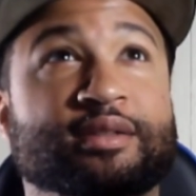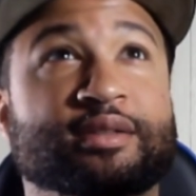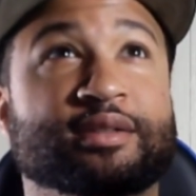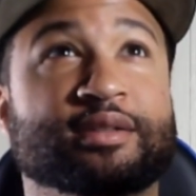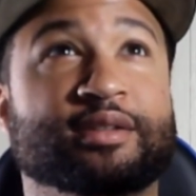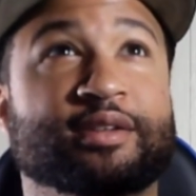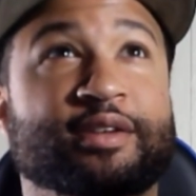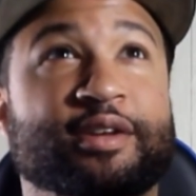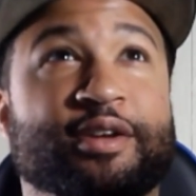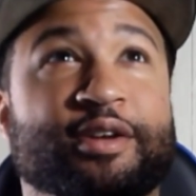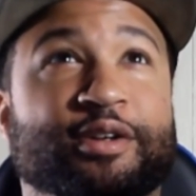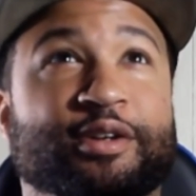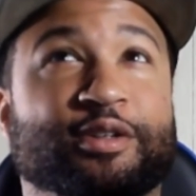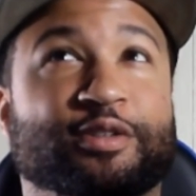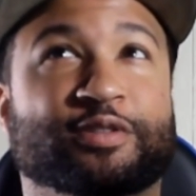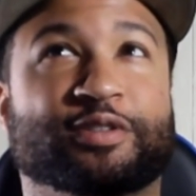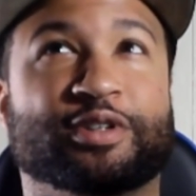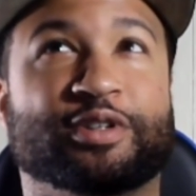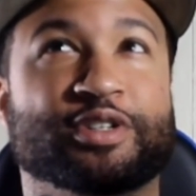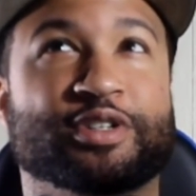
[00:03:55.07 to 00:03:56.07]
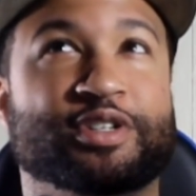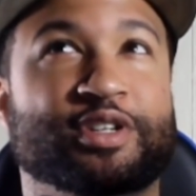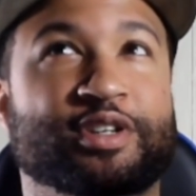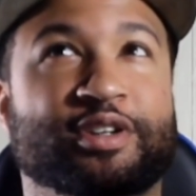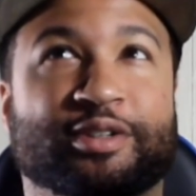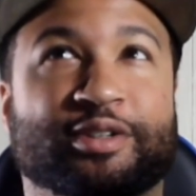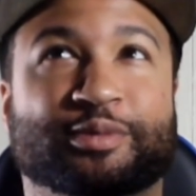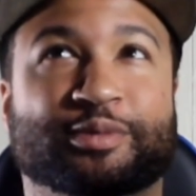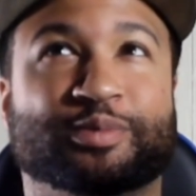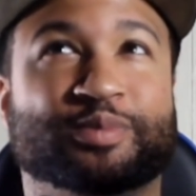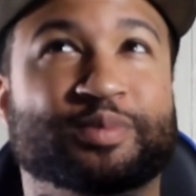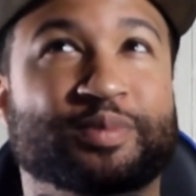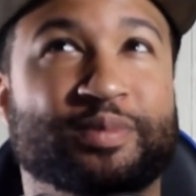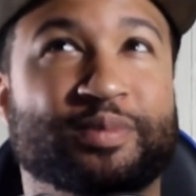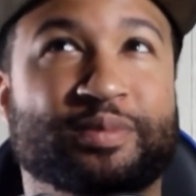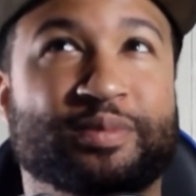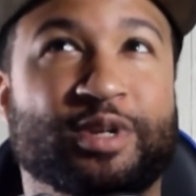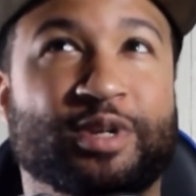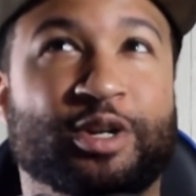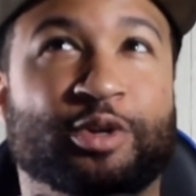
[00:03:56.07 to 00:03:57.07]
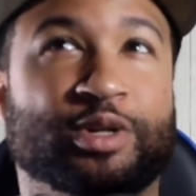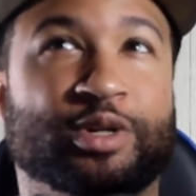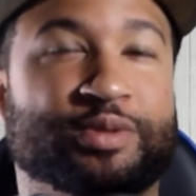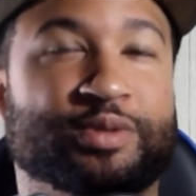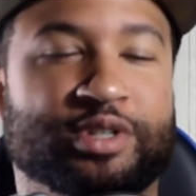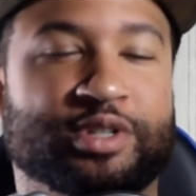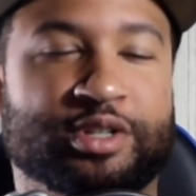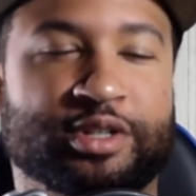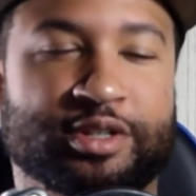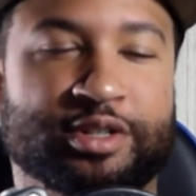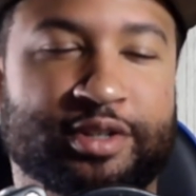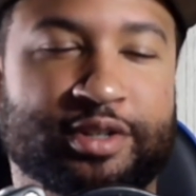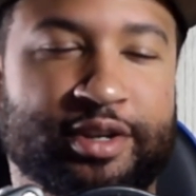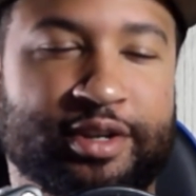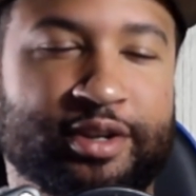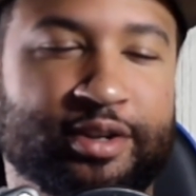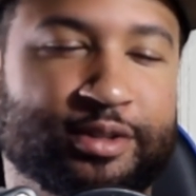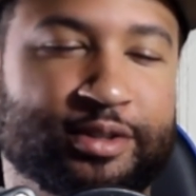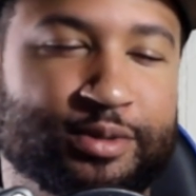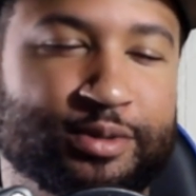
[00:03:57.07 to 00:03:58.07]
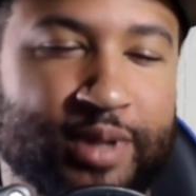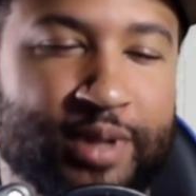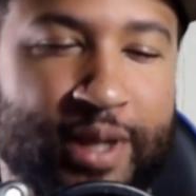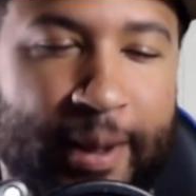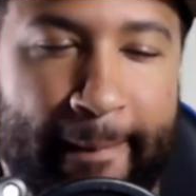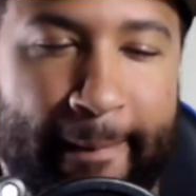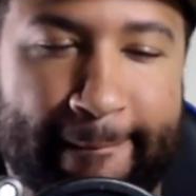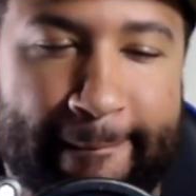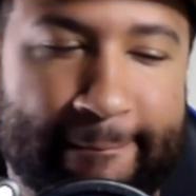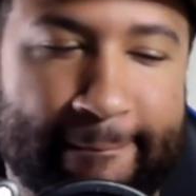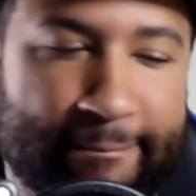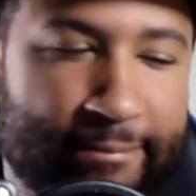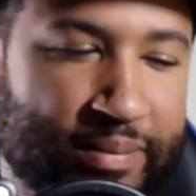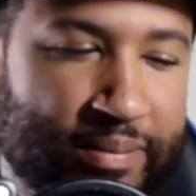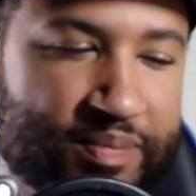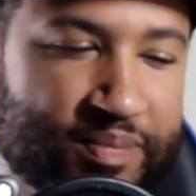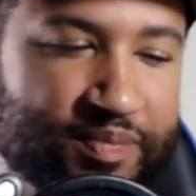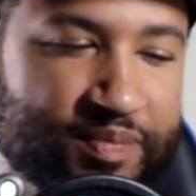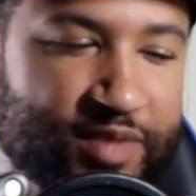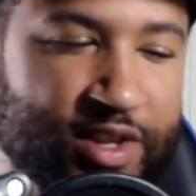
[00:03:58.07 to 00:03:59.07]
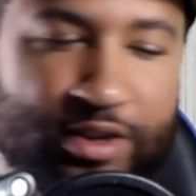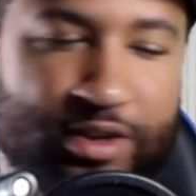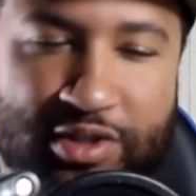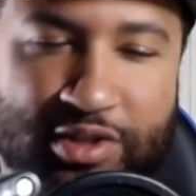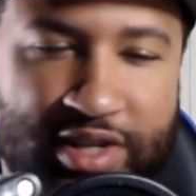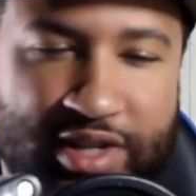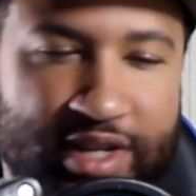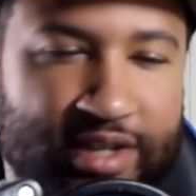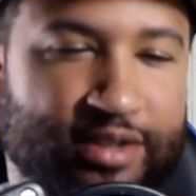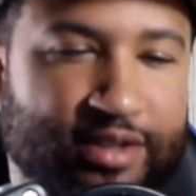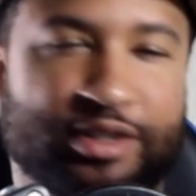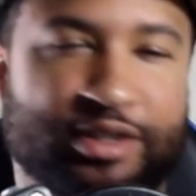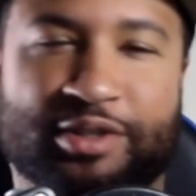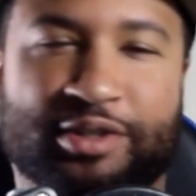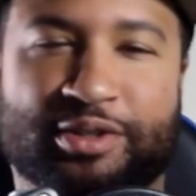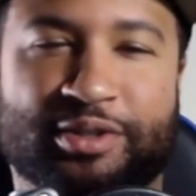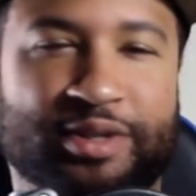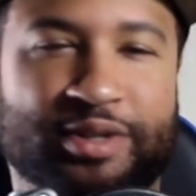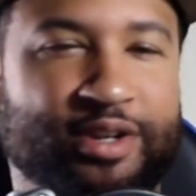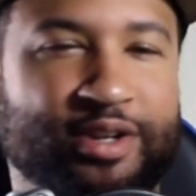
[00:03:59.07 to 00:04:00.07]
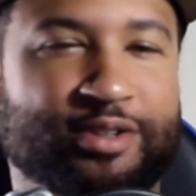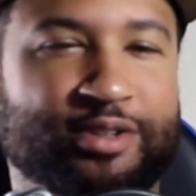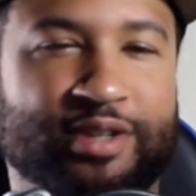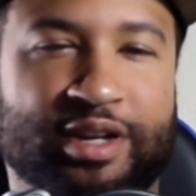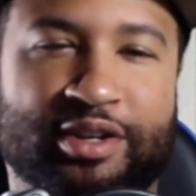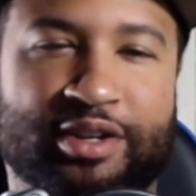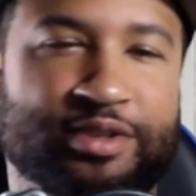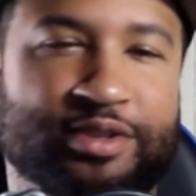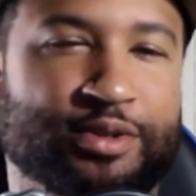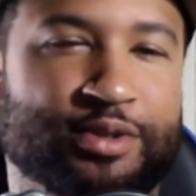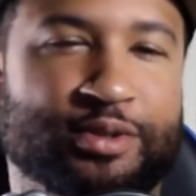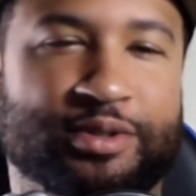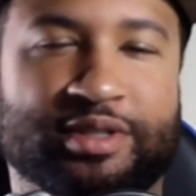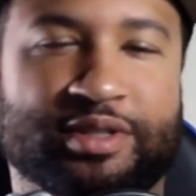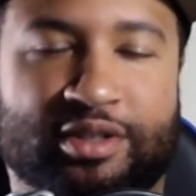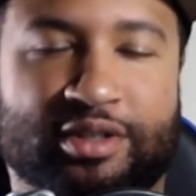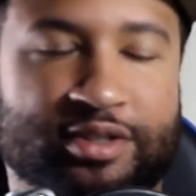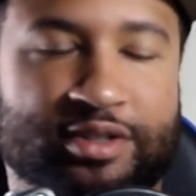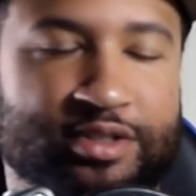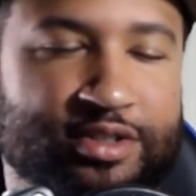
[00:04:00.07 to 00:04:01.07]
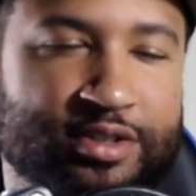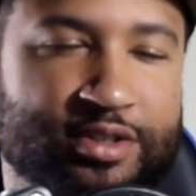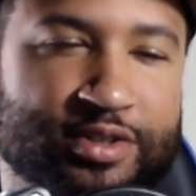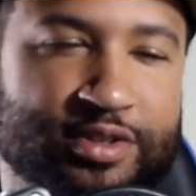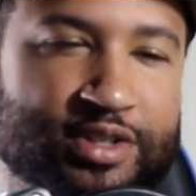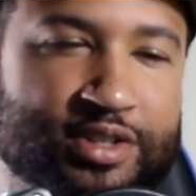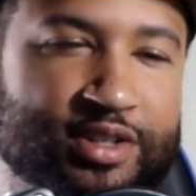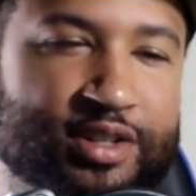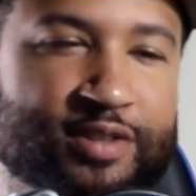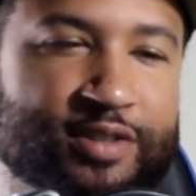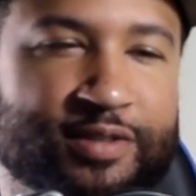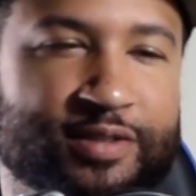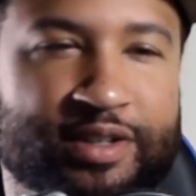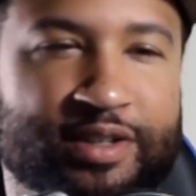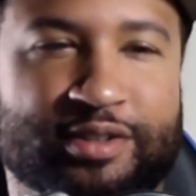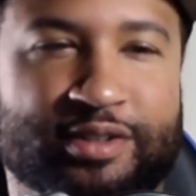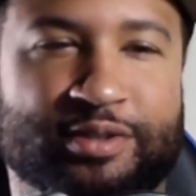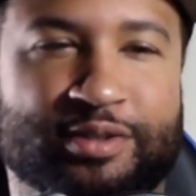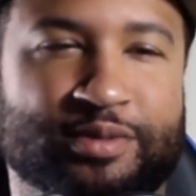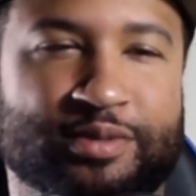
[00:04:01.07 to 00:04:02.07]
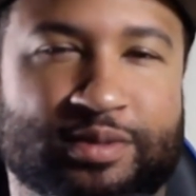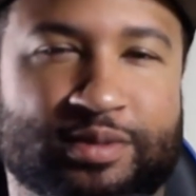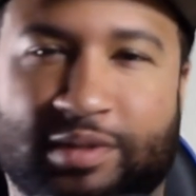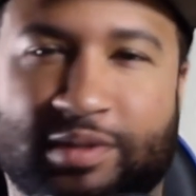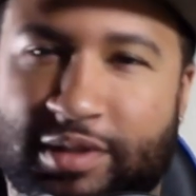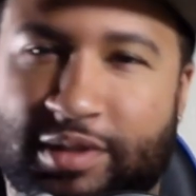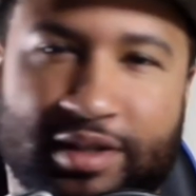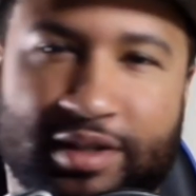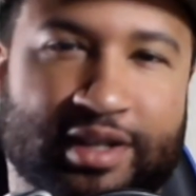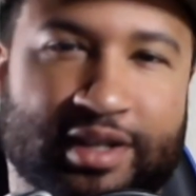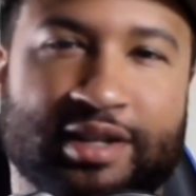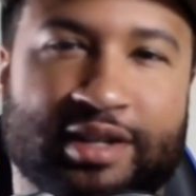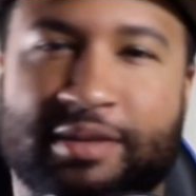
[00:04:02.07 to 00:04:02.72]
you know, of course, you know, go up to her, you know, say hello, you know, how you doing, all this sort of stuff, you know, get the